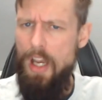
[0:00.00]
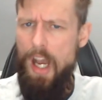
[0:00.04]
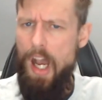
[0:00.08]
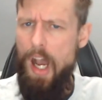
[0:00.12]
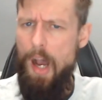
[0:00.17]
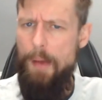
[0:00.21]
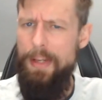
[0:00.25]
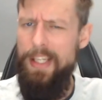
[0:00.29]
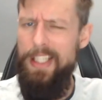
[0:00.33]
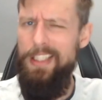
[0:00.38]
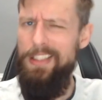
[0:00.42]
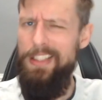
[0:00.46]

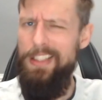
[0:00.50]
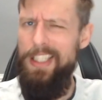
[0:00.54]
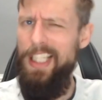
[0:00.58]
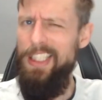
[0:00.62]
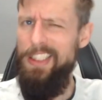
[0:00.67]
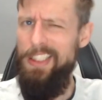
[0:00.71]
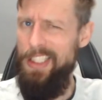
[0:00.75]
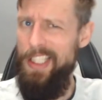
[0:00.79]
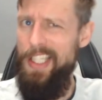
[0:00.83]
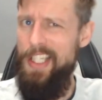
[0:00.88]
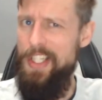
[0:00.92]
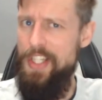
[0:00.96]
I mean,
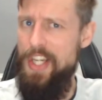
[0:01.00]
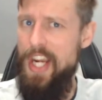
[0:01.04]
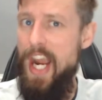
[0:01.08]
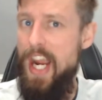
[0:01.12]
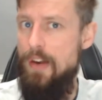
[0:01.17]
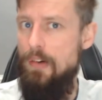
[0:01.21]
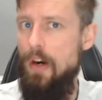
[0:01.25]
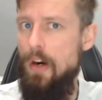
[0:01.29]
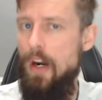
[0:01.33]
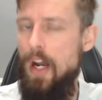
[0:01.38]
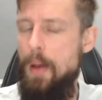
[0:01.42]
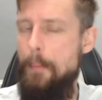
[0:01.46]
that's
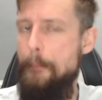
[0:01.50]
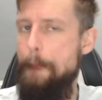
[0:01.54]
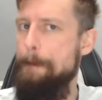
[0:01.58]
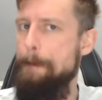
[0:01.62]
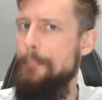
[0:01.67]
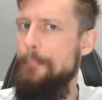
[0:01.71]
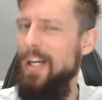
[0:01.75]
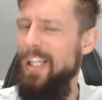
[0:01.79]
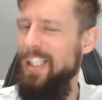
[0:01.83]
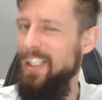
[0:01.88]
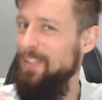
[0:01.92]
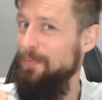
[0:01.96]
cliche, right?
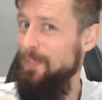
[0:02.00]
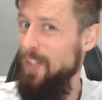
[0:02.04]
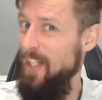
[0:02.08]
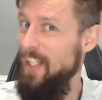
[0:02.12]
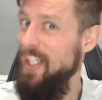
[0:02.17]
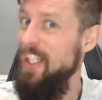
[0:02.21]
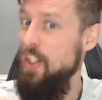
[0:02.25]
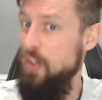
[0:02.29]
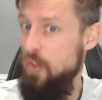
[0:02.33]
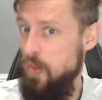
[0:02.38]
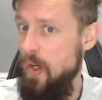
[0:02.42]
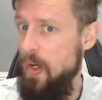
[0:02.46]
But it's
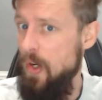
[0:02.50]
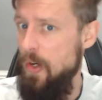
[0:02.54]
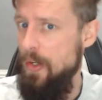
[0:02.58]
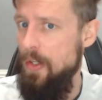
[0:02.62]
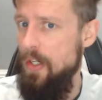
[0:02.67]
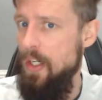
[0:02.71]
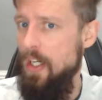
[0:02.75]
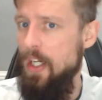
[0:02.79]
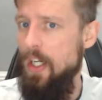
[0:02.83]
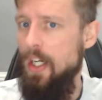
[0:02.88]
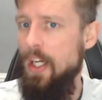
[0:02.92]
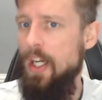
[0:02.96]
fucking true.
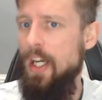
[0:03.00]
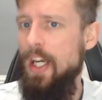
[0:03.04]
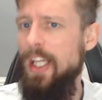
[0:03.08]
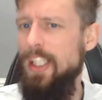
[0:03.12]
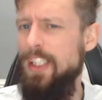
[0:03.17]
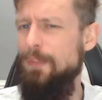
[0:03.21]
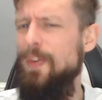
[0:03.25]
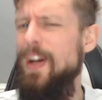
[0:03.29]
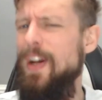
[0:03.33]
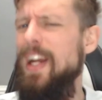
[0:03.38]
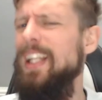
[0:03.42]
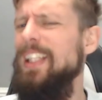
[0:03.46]

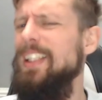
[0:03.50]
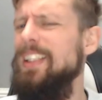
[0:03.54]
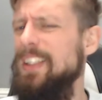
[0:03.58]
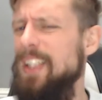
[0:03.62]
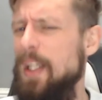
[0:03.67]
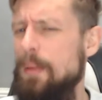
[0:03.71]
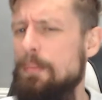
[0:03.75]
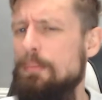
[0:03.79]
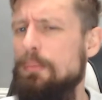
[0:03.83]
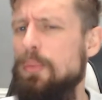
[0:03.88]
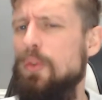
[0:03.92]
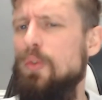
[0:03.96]
It's a fairly
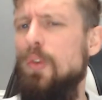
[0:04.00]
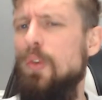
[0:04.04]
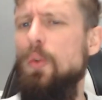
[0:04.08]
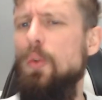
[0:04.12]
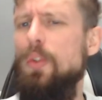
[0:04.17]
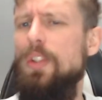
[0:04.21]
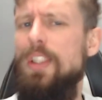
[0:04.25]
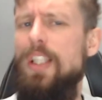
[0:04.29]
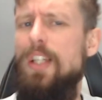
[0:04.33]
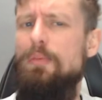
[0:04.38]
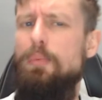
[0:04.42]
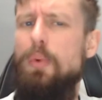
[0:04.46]
simple
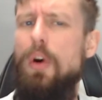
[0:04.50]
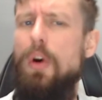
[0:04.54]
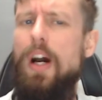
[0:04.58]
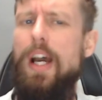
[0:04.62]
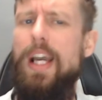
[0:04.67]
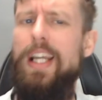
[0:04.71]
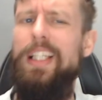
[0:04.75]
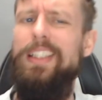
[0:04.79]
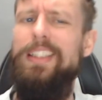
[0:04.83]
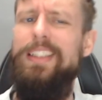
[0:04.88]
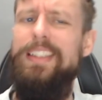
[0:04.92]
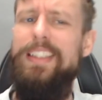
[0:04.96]
rule to live
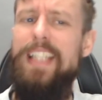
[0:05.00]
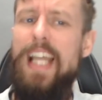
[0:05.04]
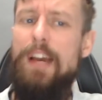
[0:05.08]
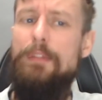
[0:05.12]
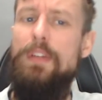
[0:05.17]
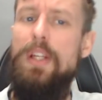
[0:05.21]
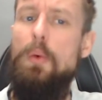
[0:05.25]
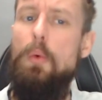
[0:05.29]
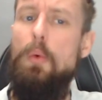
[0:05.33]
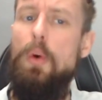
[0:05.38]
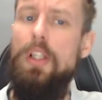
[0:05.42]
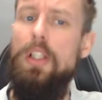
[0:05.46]
by, and it's
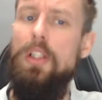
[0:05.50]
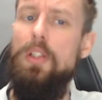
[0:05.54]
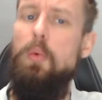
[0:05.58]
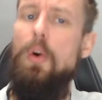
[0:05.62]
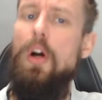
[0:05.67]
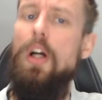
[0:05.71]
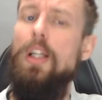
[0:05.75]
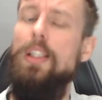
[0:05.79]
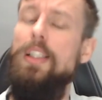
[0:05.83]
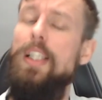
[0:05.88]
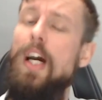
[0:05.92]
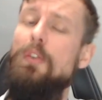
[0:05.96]
definitely one that's
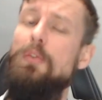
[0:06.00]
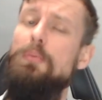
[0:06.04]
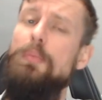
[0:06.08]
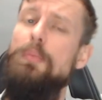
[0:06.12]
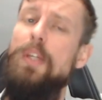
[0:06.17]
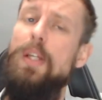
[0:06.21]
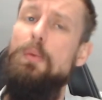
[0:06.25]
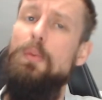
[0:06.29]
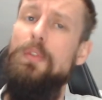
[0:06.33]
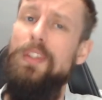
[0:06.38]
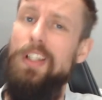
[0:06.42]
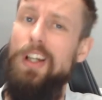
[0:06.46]
worked out for
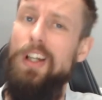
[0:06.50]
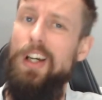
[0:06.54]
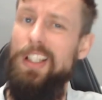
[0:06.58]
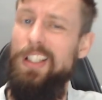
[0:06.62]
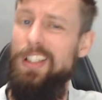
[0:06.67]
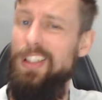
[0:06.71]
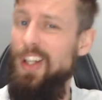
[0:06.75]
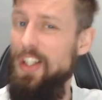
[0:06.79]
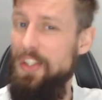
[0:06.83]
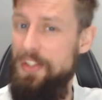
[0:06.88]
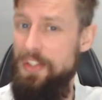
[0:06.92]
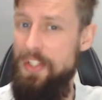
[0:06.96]
me within like
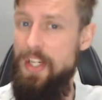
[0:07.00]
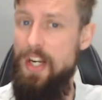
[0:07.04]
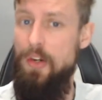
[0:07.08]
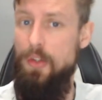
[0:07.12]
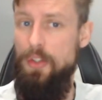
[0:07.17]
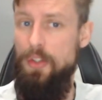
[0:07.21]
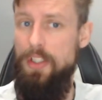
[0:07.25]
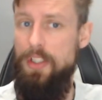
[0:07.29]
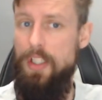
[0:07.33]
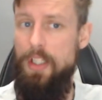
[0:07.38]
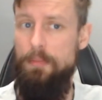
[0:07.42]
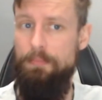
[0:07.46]
the last year
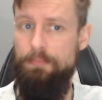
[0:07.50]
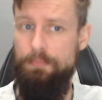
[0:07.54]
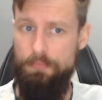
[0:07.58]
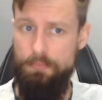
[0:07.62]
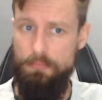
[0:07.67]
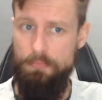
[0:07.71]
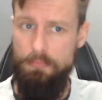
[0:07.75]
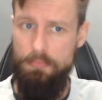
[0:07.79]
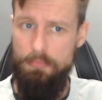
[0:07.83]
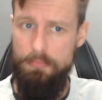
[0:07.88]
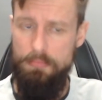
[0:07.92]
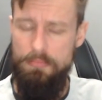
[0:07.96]
or so.
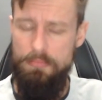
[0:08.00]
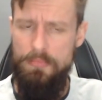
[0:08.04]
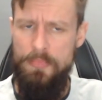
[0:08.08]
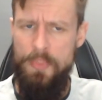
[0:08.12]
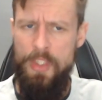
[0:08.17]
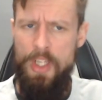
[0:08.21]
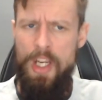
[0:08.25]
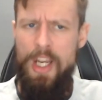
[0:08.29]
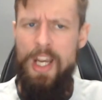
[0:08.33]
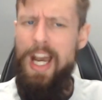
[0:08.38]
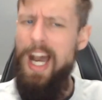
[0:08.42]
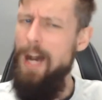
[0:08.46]

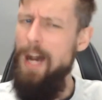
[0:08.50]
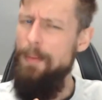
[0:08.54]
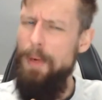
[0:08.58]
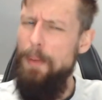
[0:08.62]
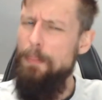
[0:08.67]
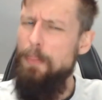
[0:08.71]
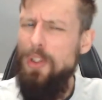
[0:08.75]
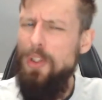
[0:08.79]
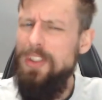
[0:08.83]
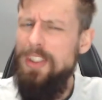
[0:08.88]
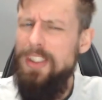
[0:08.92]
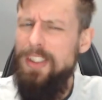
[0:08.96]
Am I
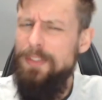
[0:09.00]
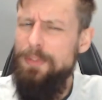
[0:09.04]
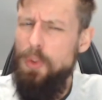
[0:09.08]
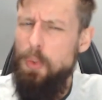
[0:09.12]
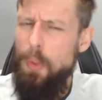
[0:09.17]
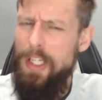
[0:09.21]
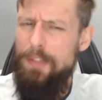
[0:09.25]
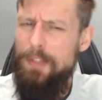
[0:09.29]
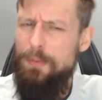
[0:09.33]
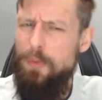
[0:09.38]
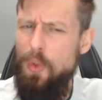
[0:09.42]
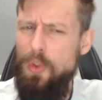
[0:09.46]
positive
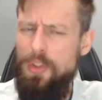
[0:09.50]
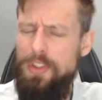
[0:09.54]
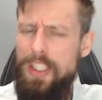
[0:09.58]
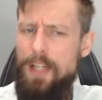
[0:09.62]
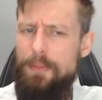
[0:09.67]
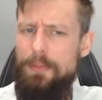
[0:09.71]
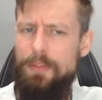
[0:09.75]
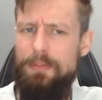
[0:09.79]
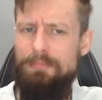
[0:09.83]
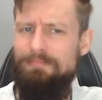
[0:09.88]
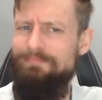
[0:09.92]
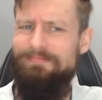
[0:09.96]

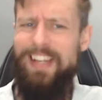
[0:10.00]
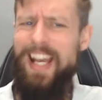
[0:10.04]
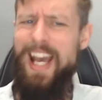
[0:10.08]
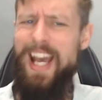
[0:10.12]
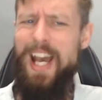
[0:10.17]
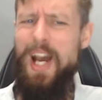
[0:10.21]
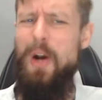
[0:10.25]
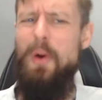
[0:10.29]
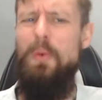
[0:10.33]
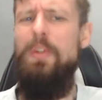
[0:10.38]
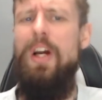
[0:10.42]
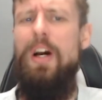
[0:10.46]
24/7?
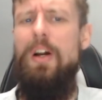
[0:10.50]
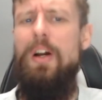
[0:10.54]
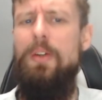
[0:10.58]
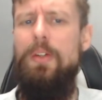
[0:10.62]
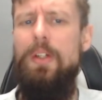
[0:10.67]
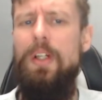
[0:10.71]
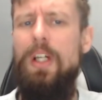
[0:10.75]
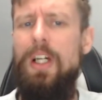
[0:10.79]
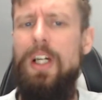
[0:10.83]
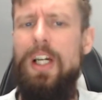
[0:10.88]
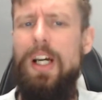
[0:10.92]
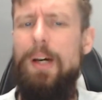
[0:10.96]
Hell no.
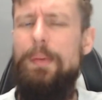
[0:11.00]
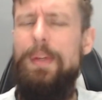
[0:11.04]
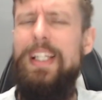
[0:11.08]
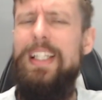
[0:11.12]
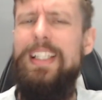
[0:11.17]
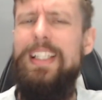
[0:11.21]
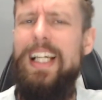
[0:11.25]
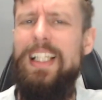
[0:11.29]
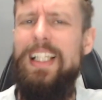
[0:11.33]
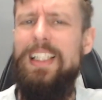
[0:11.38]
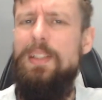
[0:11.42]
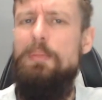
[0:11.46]
I
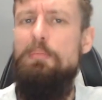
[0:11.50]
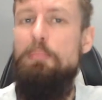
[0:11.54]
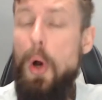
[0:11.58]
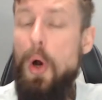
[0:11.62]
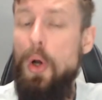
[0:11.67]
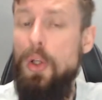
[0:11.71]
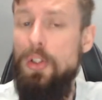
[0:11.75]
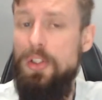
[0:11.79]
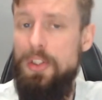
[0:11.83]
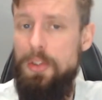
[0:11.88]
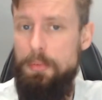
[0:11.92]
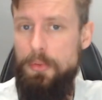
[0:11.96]
mean, that's
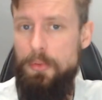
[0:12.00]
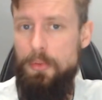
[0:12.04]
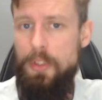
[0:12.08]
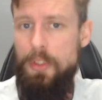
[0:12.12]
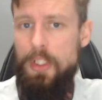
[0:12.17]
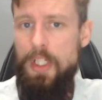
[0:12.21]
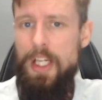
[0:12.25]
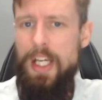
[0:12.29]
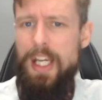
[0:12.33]
impossible.